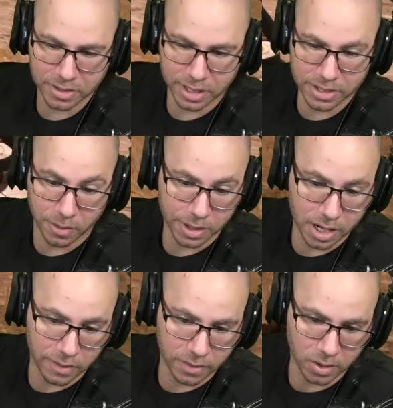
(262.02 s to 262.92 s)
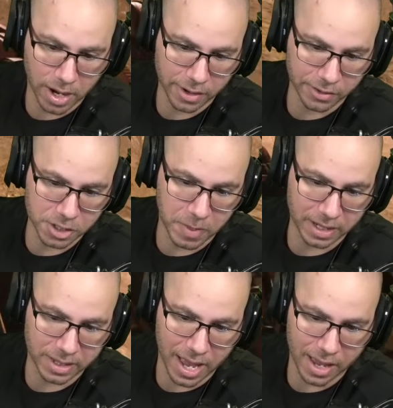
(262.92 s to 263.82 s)
He's going to cover. Okay, we're going to
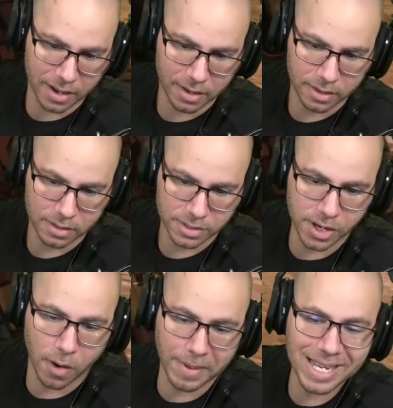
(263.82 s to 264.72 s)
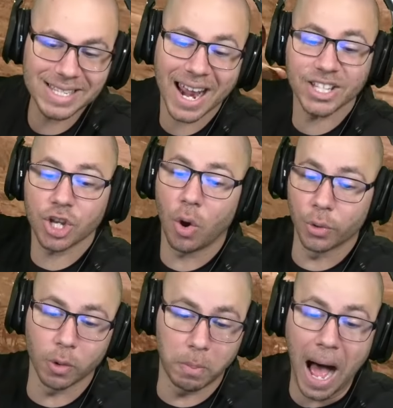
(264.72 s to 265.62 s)
respect that. So, I mean, he's not a
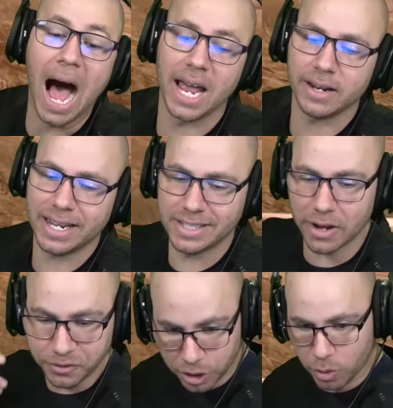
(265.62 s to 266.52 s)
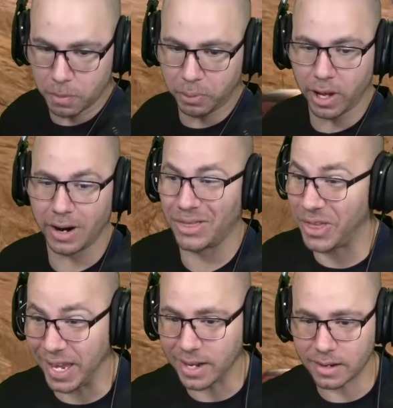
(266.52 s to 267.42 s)
total bot. He's definitely a newer player, I
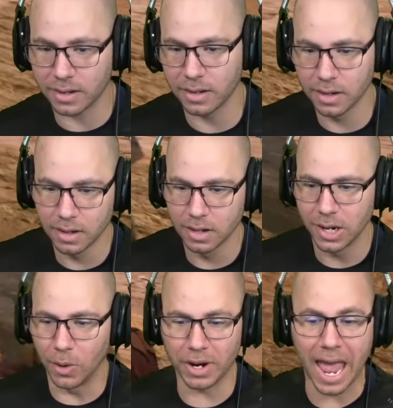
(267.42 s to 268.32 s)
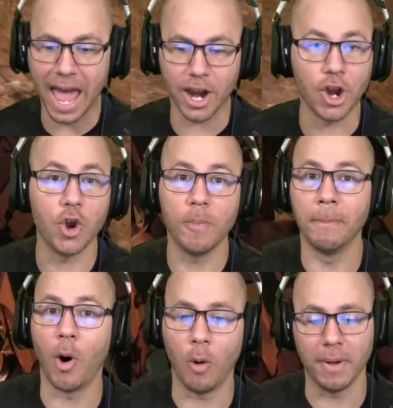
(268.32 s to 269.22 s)
think. Or he had a noob
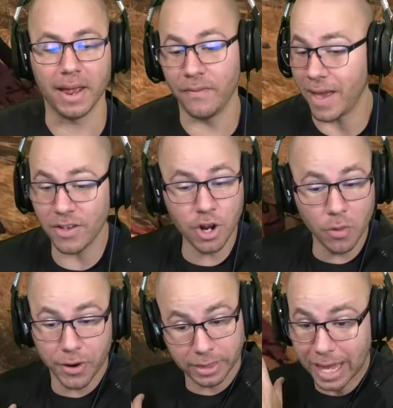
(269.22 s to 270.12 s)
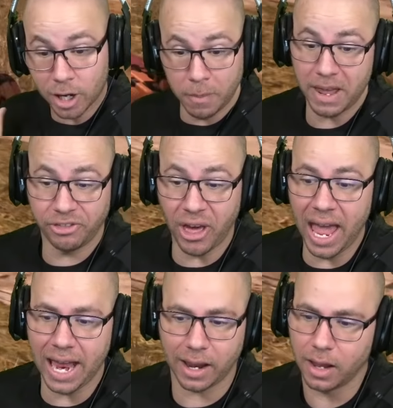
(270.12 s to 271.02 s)
moment. And, you know, that could be a
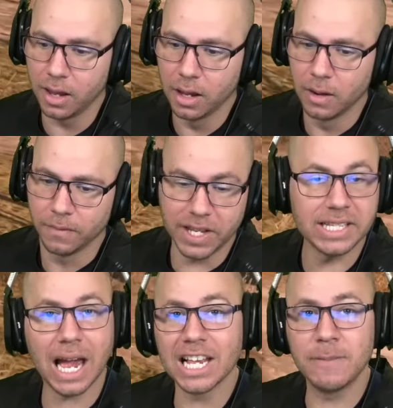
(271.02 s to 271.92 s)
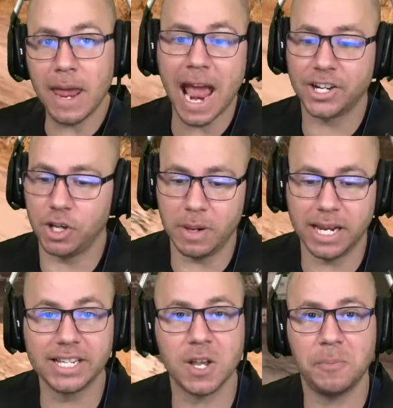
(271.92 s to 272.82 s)
thing. These guys may actually be
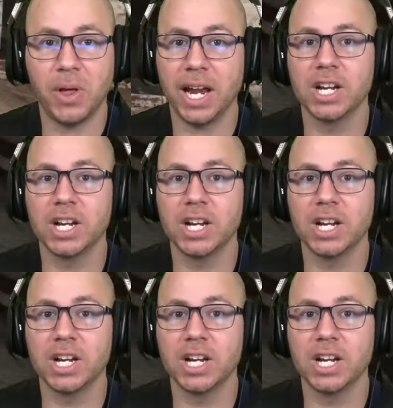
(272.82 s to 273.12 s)
decent players.